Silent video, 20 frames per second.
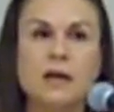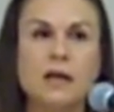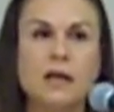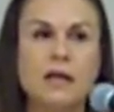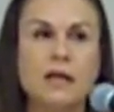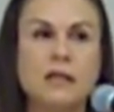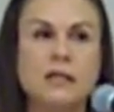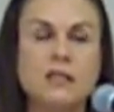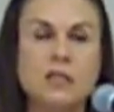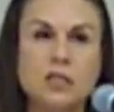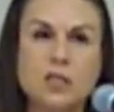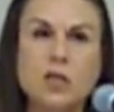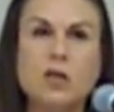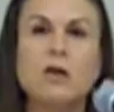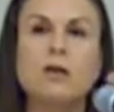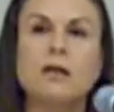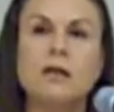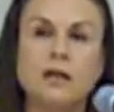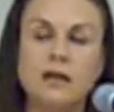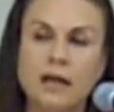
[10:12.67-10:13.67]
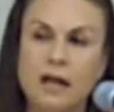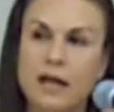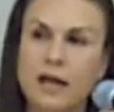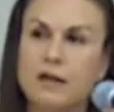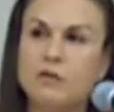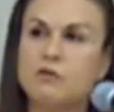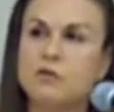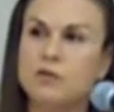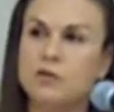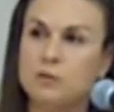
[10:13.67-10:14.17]
it started
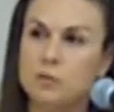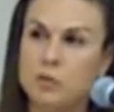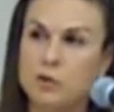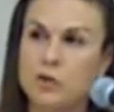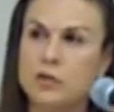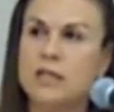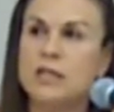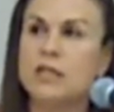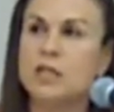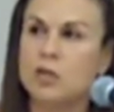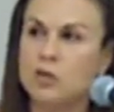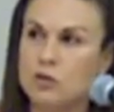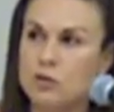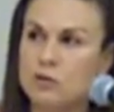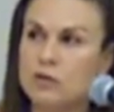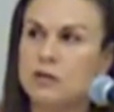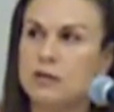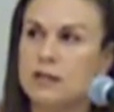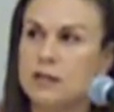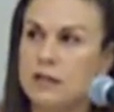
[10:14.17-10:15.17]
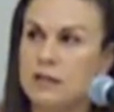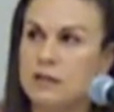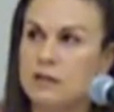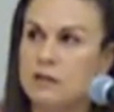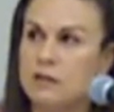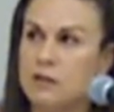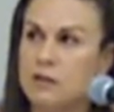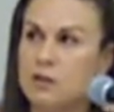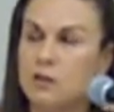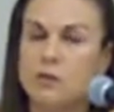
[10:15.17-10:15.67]
after particularly,
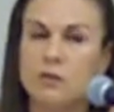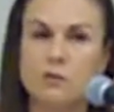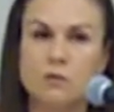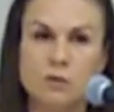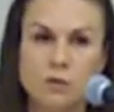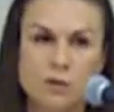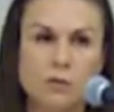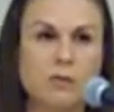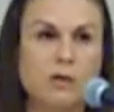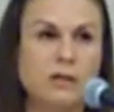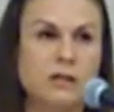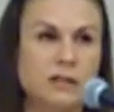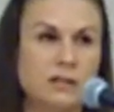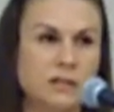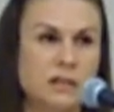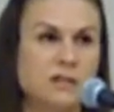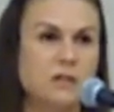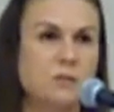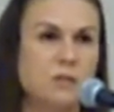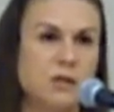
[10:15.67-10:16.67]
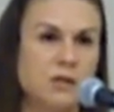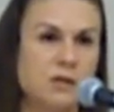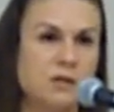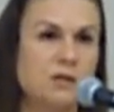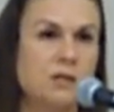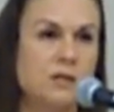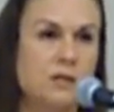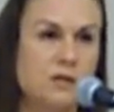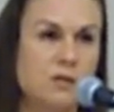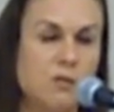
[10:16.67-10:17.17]
you know, horrendous
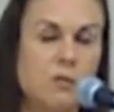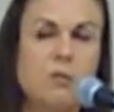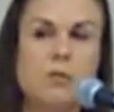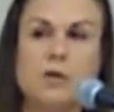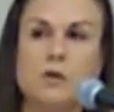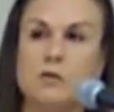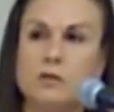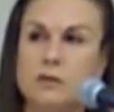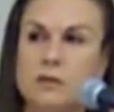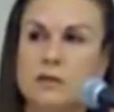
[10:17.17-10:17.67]
experiences of abuse,